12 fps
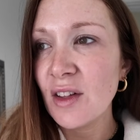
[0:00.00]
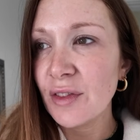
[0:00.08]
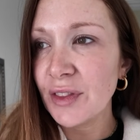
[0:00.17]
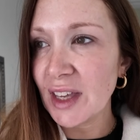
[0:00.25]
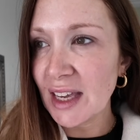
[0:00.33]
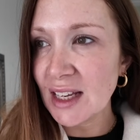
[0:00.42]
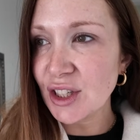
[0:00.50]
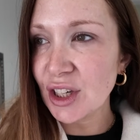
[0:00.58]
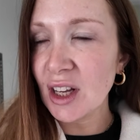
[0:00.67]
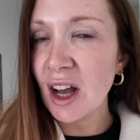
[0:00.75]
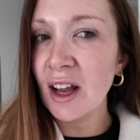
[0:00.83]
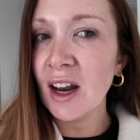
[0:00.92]
the kitchen
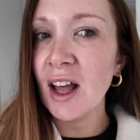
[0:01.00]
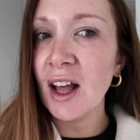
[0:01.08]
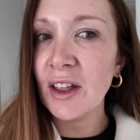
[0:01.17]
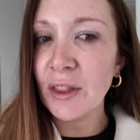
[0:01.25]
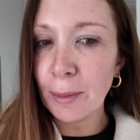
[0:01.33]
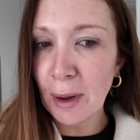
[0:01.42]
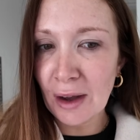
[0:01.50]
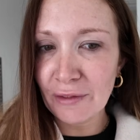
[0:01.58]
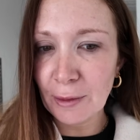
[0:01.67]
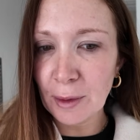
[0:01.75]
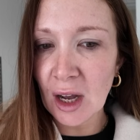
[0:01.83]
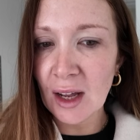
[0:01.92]
colour, the
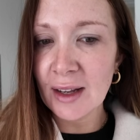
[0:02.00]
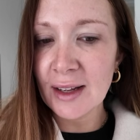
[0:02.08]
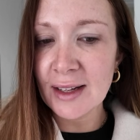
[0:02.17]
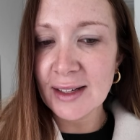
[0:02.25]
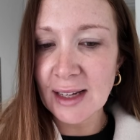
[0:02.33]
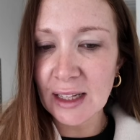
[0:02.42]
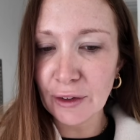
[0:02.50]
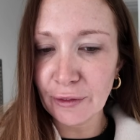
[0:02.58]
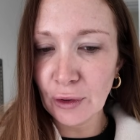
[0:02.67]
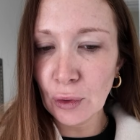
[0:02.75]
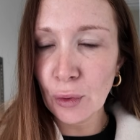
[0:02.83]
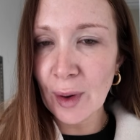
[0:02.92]
bathroom colours, like the
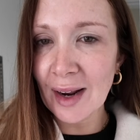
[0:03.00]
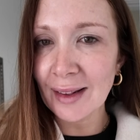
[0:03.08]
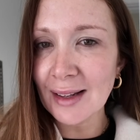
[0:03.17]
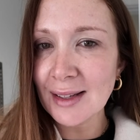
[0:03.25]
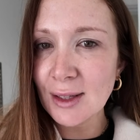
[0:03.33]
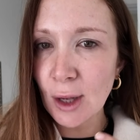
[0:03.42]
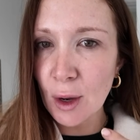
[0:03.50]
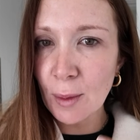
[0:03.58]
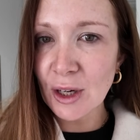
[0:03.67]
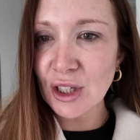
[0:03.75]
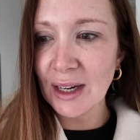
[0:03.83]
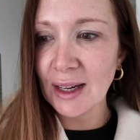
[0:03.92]
flooring, there's so
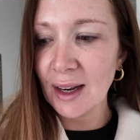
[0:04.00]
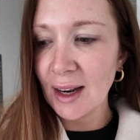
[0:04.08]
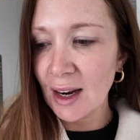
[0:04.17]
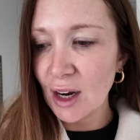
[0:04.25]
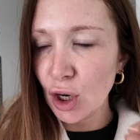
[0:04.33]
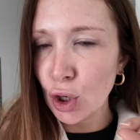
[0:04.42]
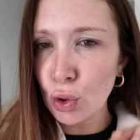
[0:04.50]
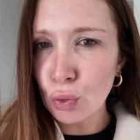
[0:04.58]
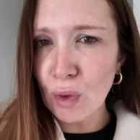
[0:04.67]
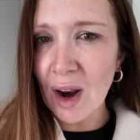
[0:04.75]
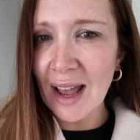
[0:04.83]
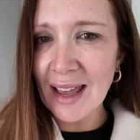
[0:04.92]
much like
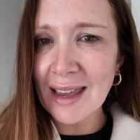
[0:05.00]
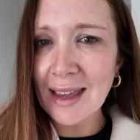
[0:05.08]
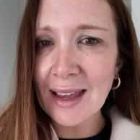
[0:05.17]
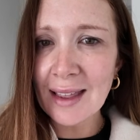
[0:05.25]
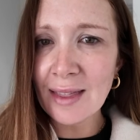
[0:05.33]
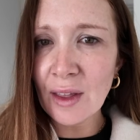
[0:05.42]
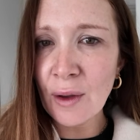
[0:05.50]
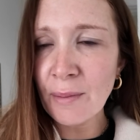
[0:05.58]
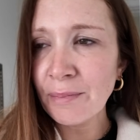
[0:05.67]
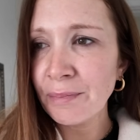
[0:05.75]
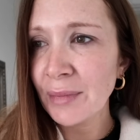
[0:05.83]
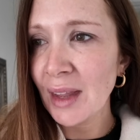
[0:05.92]
grey in
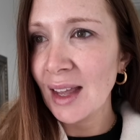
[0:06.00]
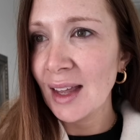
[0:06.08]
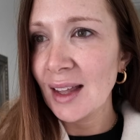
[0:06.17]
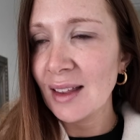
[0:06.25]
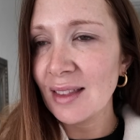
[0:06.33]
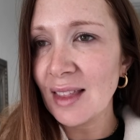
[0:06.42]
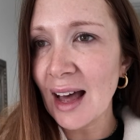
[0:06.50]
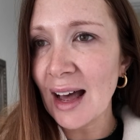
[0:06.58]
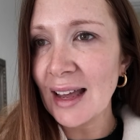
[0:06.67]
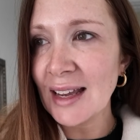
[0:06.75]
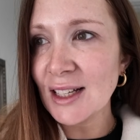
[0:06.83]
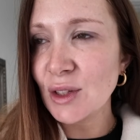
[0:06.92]
them that
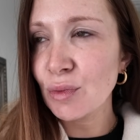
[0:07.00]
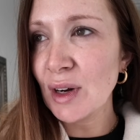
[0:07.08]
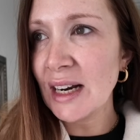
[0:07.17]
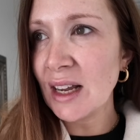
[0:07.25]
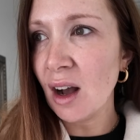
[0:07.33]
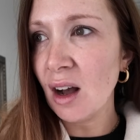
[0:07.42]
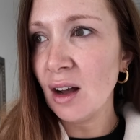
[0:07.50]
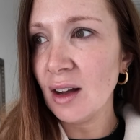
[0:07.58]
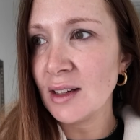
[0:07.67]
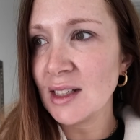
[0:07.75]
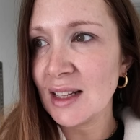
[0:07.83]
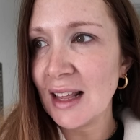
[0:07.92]
it's really
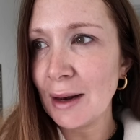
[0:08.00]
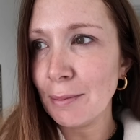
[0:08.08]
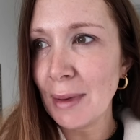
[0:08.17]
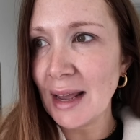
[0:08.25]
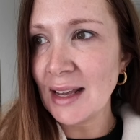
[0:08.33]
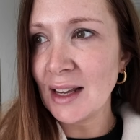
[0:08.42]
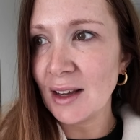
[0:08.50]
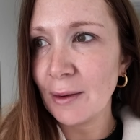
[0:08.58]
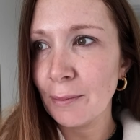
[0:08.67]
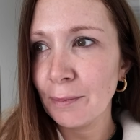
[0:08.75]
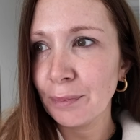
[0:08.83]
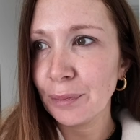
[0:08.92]
hard to then make
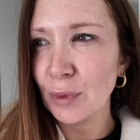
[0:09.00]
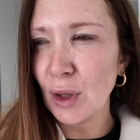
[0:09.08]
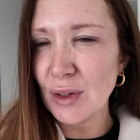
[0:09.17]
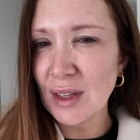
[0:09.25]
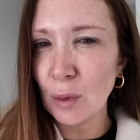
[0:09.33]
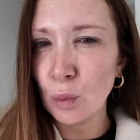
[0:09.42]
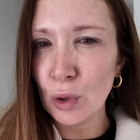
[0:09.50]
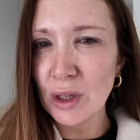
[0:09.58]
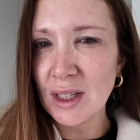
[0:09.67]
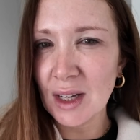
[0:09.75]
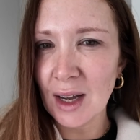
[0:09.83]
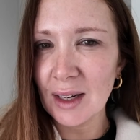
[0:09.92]
those like
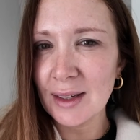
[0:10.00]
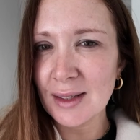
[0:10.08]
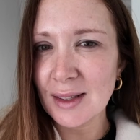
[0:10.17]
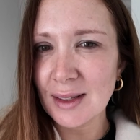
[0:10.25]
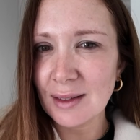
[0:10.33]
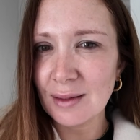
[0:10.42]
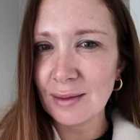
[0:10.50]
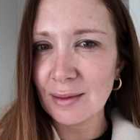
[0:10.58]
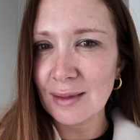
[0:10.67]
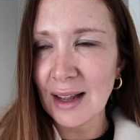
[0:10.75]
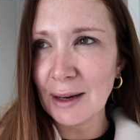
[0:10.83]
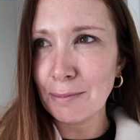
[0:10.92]
wood colours
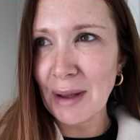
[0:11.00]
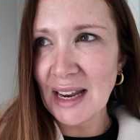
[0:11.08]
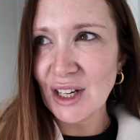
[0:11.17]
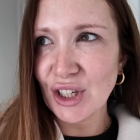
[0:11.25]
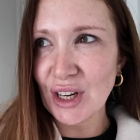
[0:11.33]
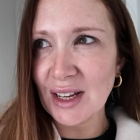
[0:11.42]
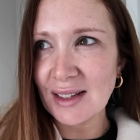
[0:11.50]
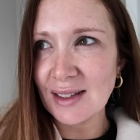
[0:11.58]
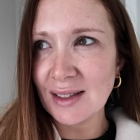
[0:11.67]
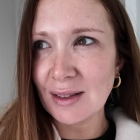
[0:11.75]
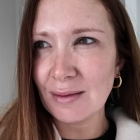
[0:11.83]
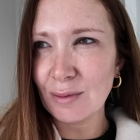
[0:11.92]
and
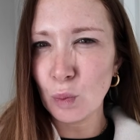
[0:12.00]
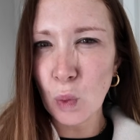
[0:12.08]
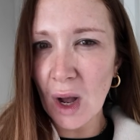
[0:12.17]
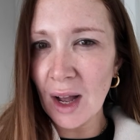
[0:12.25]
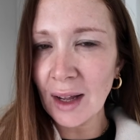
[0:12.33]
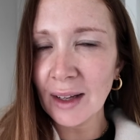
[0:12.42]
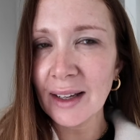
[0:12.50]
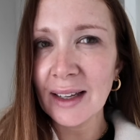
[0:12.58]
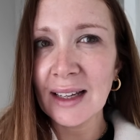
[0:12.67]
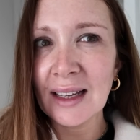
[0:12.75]
beiges work.